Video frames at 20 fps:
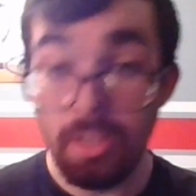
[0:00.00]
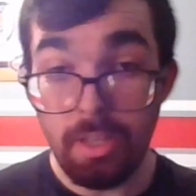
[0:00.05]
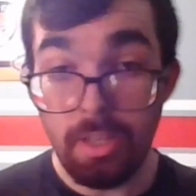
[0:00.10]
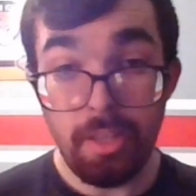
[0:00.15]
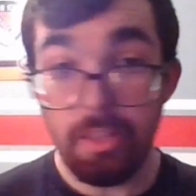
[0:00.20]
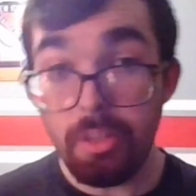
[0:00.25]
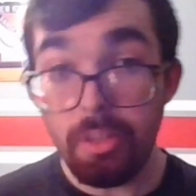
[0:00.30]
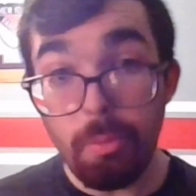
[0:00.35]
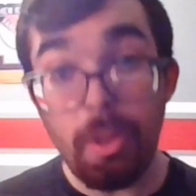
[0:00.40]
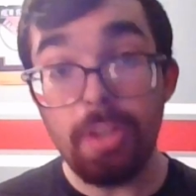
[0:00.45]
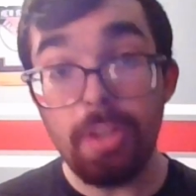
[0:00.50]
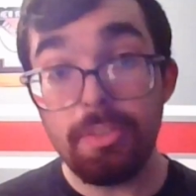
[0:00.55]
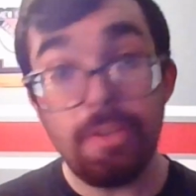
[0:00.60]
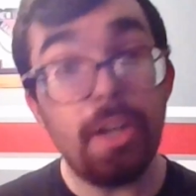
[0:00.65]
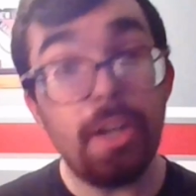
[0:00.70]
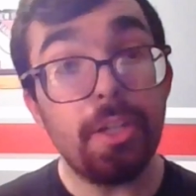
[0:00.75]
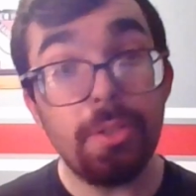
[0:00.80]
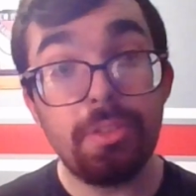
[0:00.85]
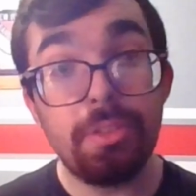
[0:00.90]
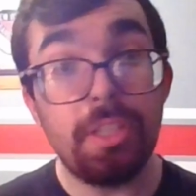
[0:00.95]
The Wells
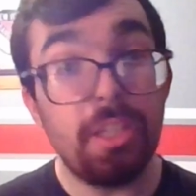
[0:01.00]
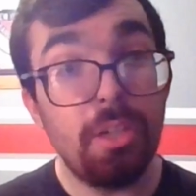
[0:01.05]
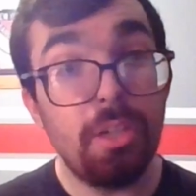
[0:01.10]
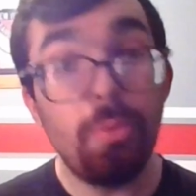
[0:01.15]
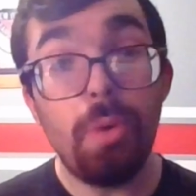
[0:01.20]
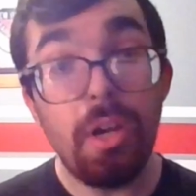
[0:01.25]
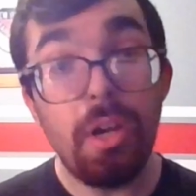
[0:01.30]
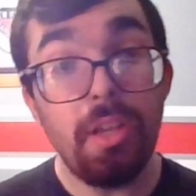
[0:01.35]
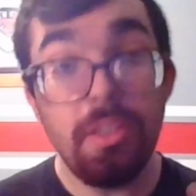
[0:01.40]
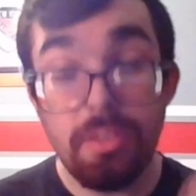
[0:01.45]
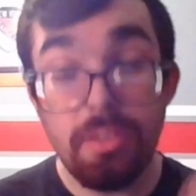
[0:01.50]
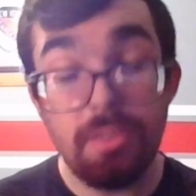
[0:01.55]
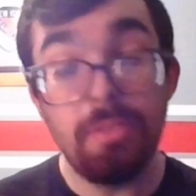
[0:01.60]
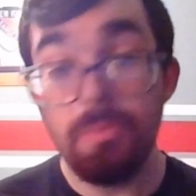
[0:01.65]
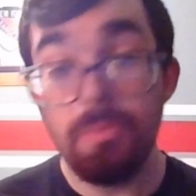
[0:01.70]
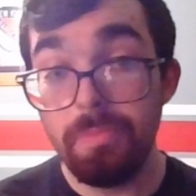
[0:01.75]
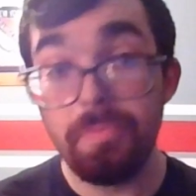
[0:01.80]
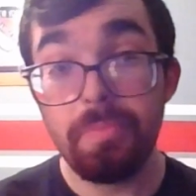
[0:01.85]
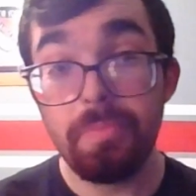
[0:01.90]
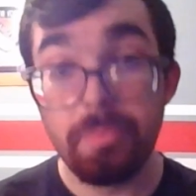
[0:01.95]
Fargo Center was
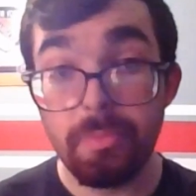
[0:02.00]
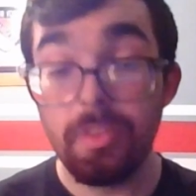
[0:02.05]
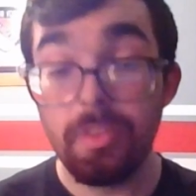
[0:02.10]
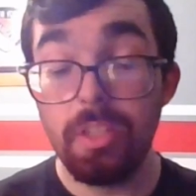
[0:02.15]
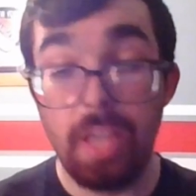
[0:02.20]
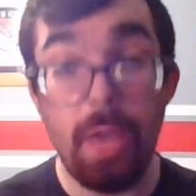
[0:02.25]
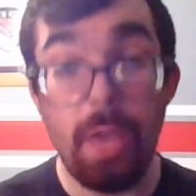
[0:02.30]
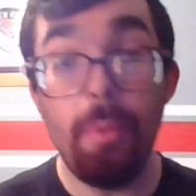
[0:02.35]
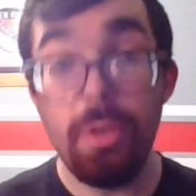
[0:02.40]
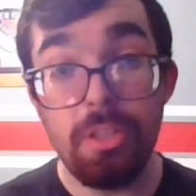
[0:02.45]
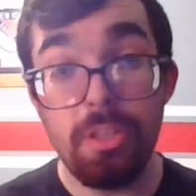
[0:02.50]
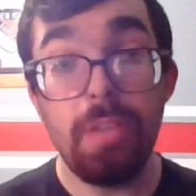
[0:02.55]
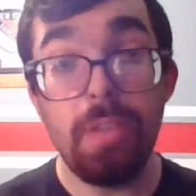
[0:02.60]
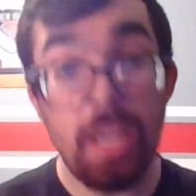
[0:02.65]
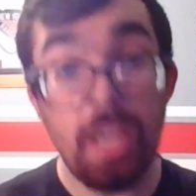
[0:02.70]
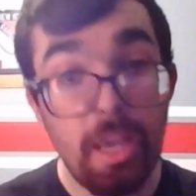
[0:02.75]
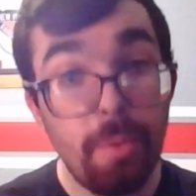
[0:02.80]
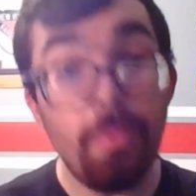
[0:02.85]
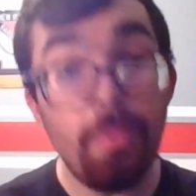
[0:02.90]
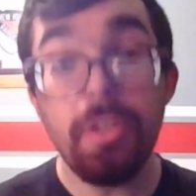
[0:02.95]
it was
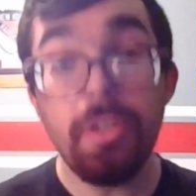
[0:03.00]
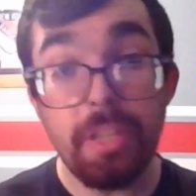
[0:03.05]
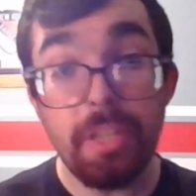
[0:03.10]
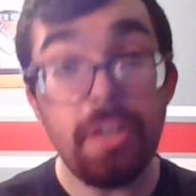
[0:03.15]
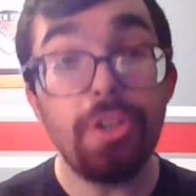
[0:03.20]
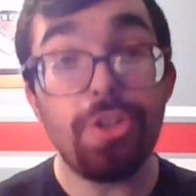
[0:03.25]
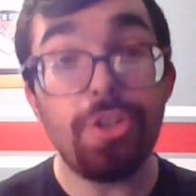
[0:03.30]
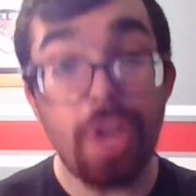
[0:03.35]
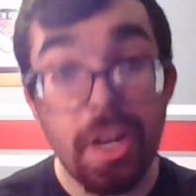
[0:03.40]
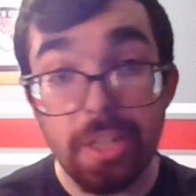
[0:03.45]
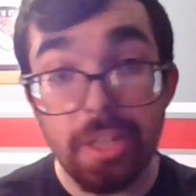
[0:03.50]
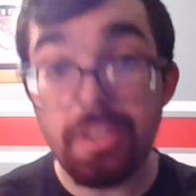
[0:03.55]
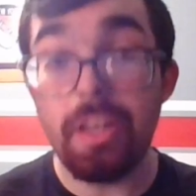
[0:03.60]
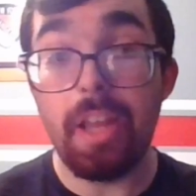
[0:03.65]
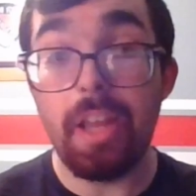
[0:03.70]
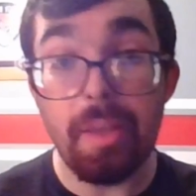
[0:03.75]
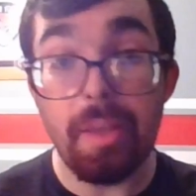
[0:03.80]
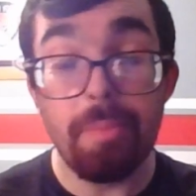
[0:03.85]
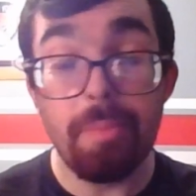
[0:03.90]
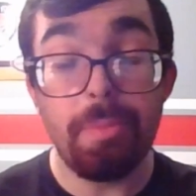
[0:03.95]
it was energetic
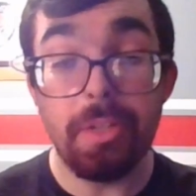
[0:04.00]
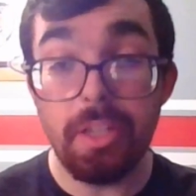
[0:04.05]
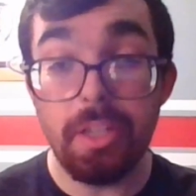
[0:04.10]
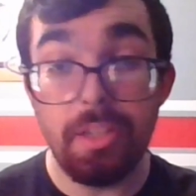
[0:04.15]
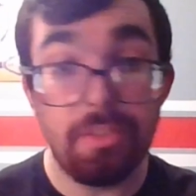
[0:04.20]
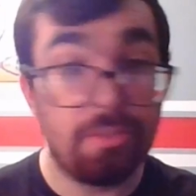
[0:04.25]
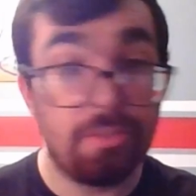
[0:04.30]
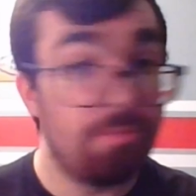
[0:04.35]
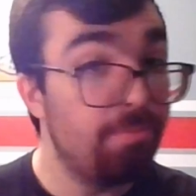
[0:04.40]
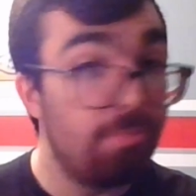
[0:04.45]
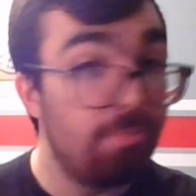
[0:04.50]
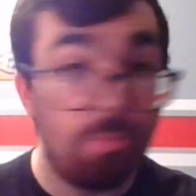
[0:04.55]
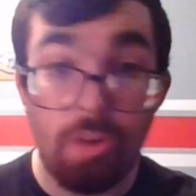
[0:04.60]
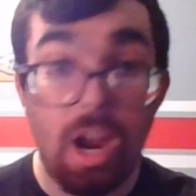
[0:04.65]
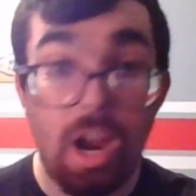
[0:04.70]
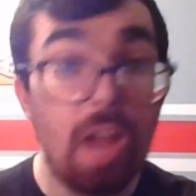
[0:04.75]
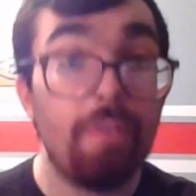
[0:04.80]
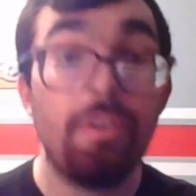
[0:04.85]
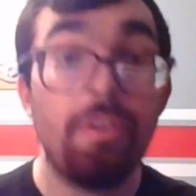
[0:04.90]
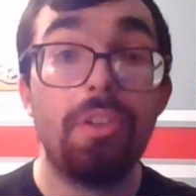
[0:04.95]
today because
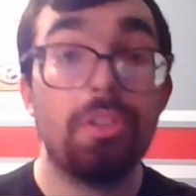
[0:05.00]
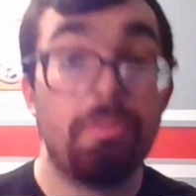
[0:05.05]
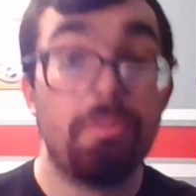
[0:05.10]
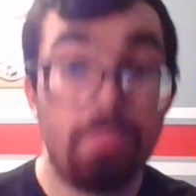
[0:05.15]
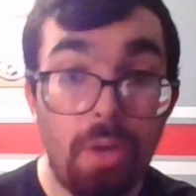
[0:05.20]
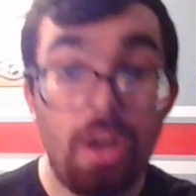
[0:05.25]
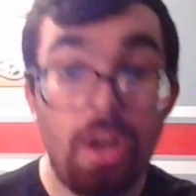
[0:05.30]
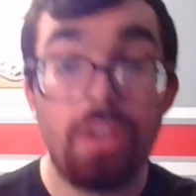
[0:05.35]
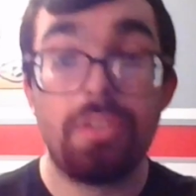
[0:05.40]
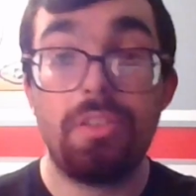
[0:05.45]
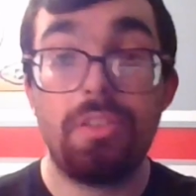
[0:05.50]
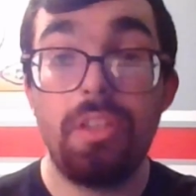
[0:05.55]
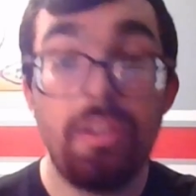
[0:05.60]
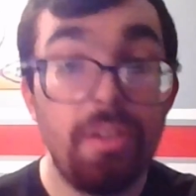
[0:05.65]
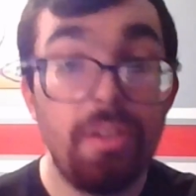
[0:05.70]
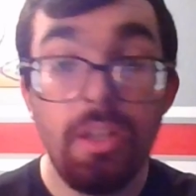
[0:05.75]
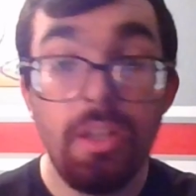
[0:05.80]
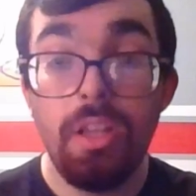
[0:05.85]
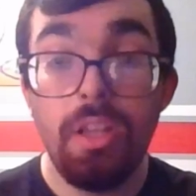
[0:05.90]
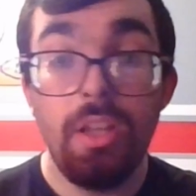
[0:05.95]
rival, it's Boston.
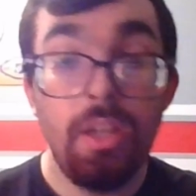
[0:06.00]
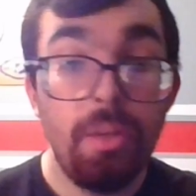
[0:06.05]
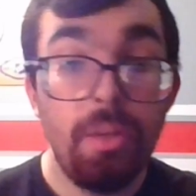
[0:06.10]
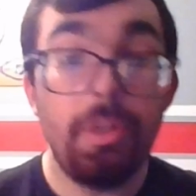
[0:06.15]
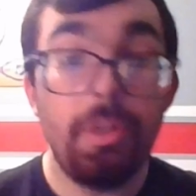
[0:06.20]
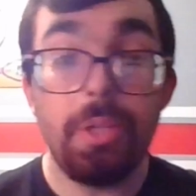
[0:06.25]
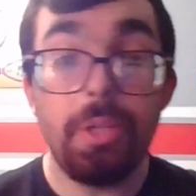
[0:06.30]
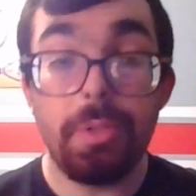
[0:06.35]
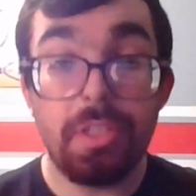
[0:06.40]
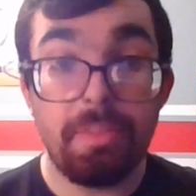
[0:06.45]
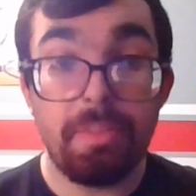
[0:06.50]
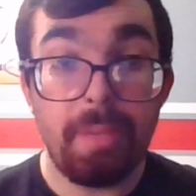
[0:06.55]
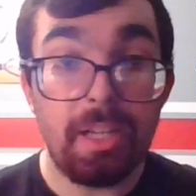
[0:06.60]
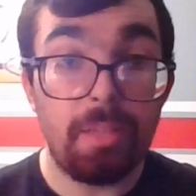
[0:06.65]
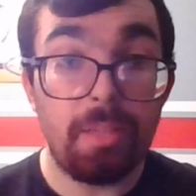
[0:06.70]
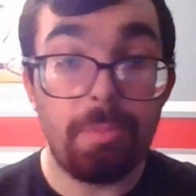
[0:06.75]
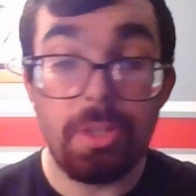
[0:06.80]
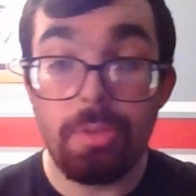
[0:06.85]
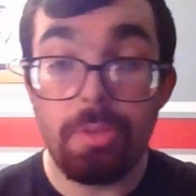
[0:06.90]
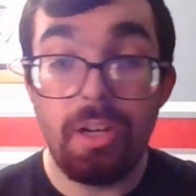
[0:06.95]
What do you expect
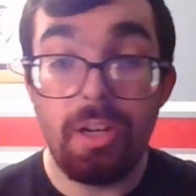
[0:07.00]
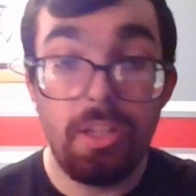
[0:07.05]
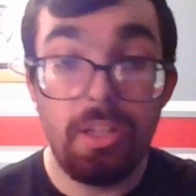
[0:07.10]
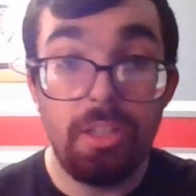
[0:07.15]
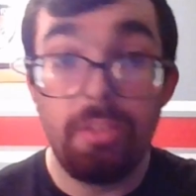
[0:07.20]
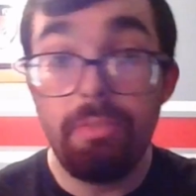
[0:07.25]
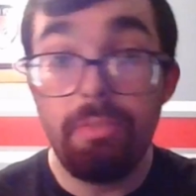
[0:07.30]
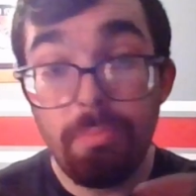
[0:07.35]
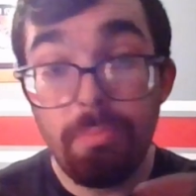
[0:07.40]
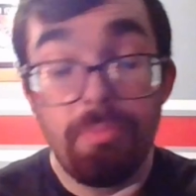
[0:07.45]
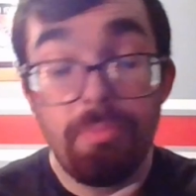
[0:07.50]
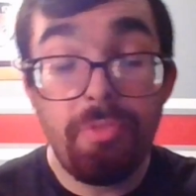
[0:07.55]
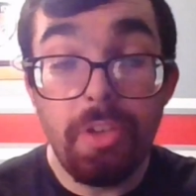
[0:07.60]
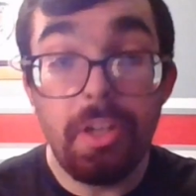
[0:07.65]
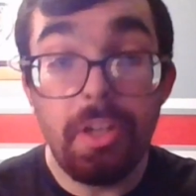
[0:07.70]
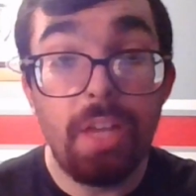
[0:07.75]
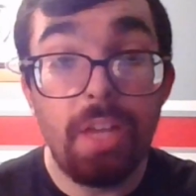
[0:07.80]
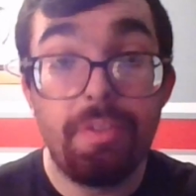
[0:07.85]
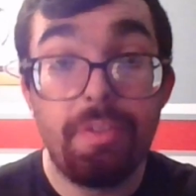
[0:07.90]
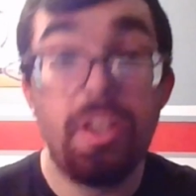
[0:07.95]
between a little
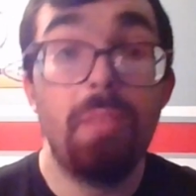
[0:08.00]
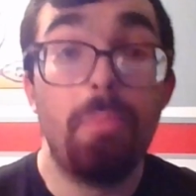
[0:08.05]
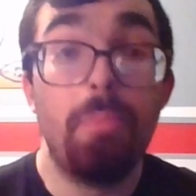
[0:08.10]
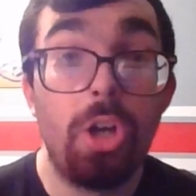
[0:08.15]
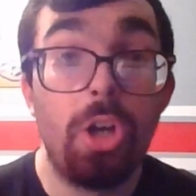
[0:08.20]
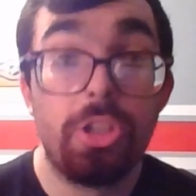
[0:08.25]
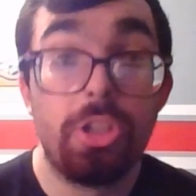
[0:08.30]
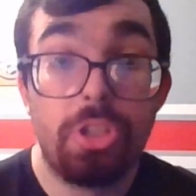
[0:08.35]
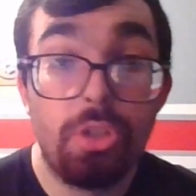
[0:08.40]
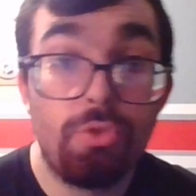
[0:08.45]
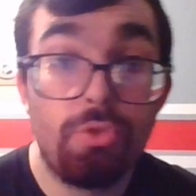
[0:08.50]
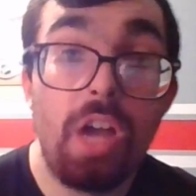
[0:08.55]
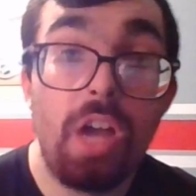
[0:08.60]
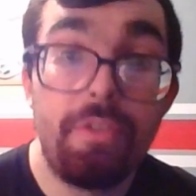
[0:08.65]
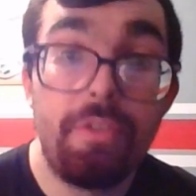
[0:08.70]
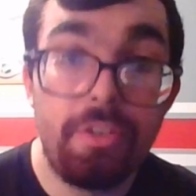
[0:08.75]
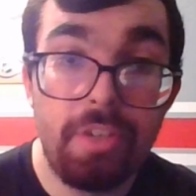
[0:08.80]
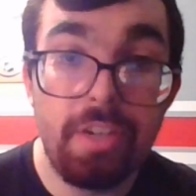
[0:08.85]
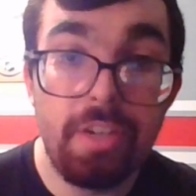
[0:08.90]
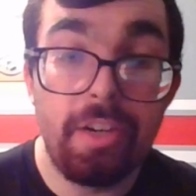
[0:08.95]
Philadelphia and Boston
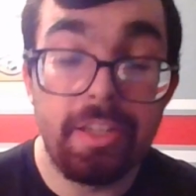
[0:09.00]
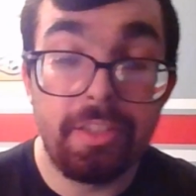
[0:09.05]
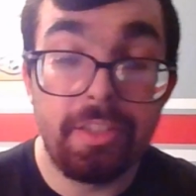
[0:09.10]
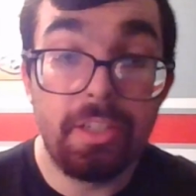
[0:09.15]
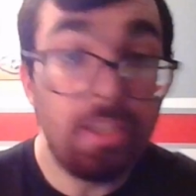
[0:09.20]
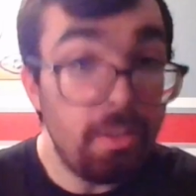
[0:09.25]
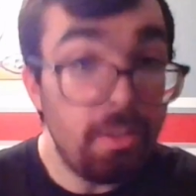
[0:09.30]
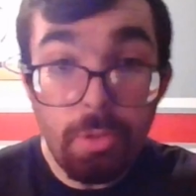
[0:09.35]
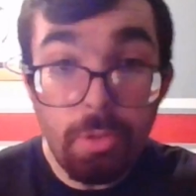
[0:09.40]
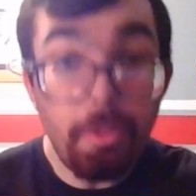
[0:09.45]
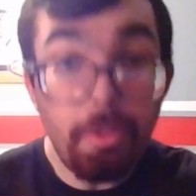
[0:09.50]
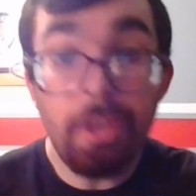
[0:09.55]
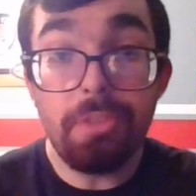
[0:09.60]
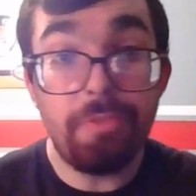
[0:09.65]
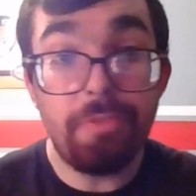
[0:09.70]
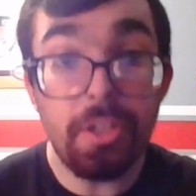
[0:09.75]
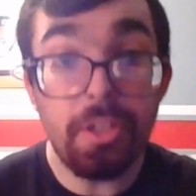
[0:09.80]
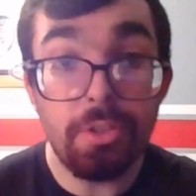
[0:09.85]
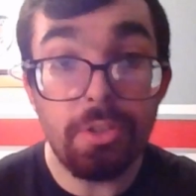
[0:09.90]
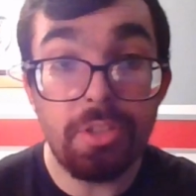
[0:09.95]
rivalry right there? The, Wells
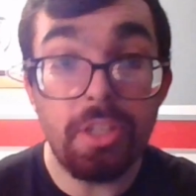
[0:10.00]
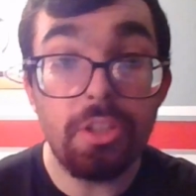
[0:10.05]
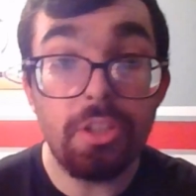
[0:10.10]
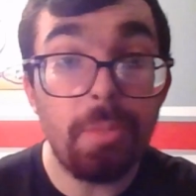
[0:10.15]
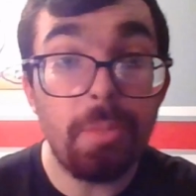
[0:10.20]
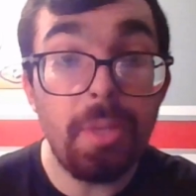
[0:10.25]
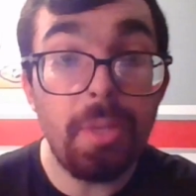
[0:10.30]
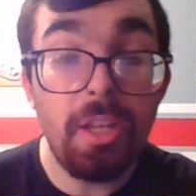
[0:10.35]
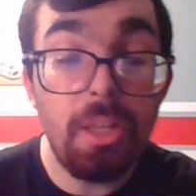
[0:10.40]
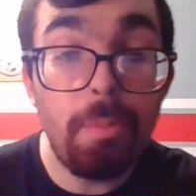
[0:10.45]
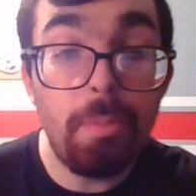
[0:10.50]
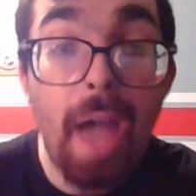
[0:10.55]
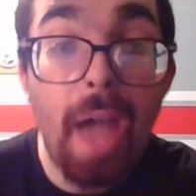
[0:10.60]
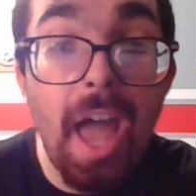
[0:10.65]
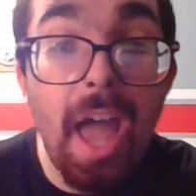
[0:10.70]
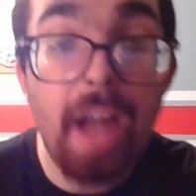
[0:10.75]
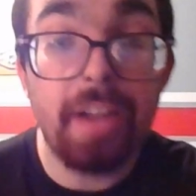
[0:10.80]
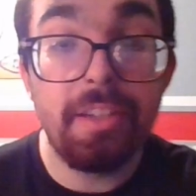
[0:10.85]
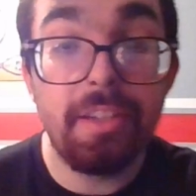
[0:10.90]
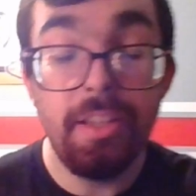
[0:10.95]
Fargo Center is going to be a little
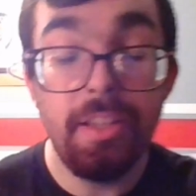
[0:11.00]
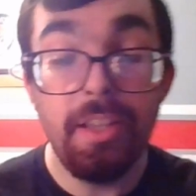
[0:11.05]
packed.